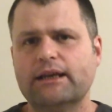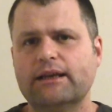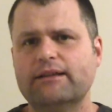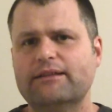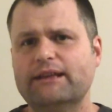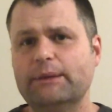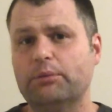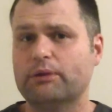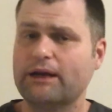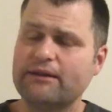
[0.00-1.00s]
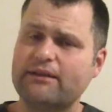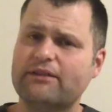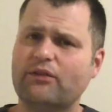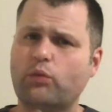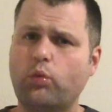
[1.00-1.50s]
is the
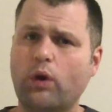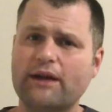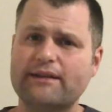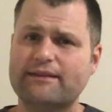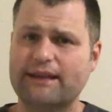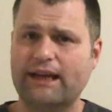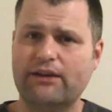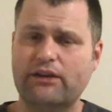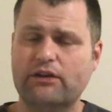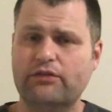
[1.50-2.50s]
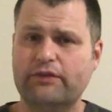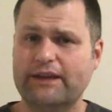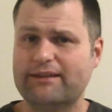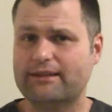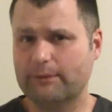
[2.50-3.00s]
paralysis of one side of your
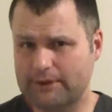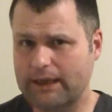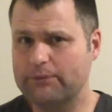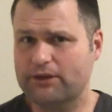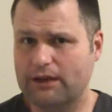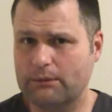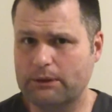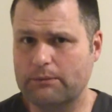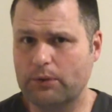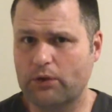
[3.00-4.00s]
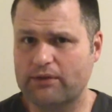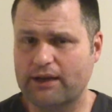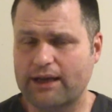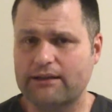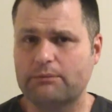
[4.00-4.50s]
face. Sometimes it can be both
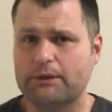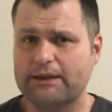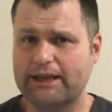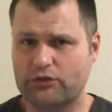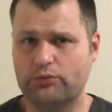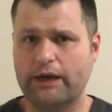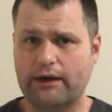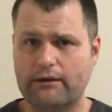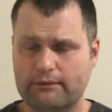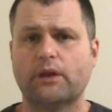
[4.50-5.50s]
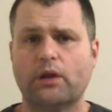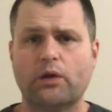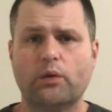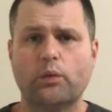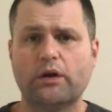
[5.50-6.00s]
sides, but that's rare.
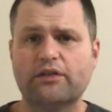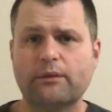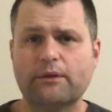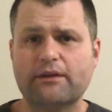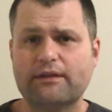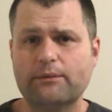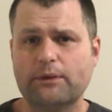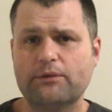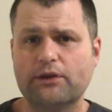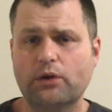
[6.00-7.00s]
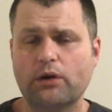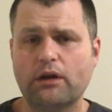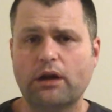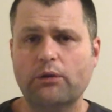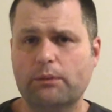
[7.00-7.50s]
What are some of the symptoms that go
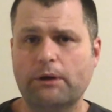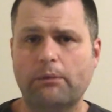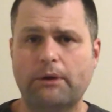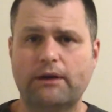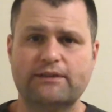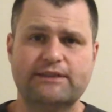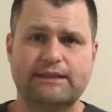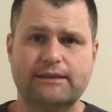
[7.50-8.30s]
along with Bell's palsy?